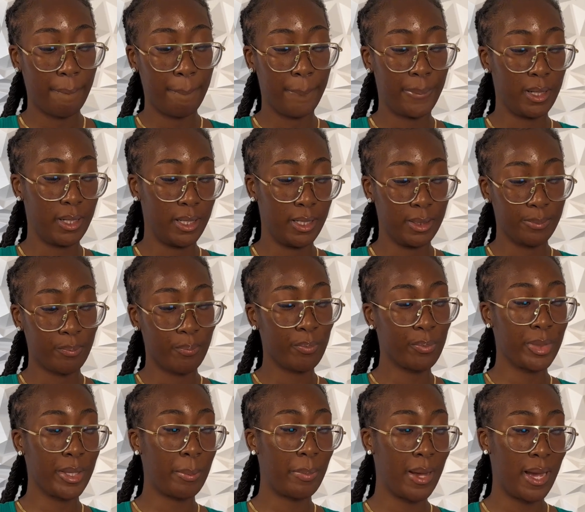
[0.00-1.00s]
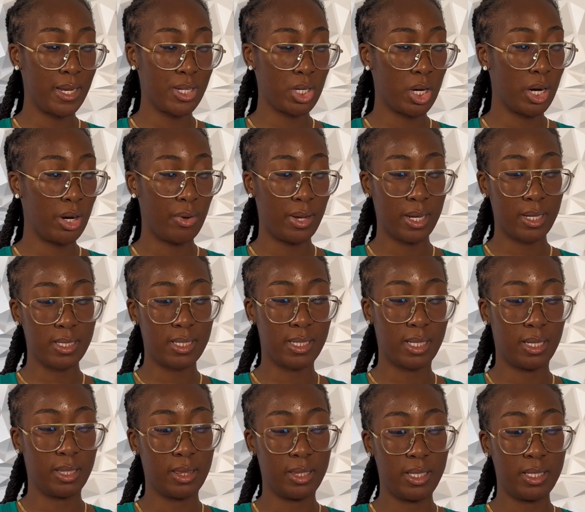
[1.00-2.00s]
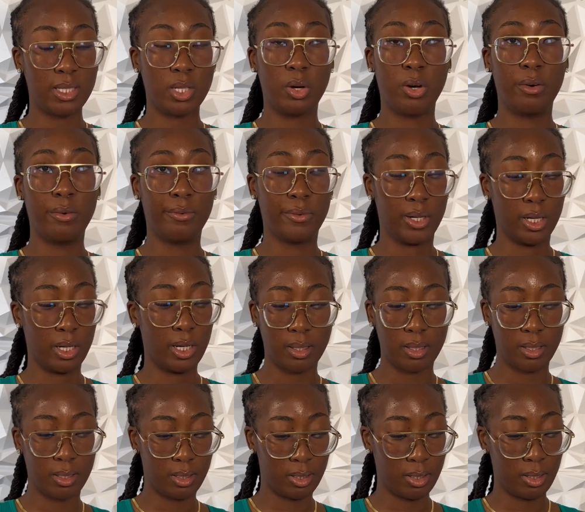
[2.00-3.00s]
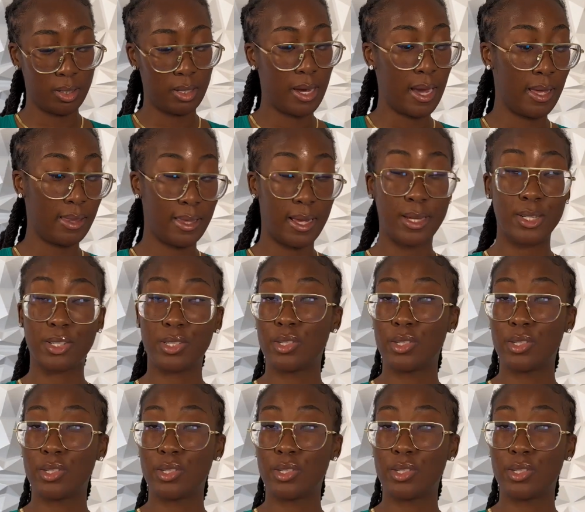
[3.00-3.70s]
but Patch RX sent these over. And that just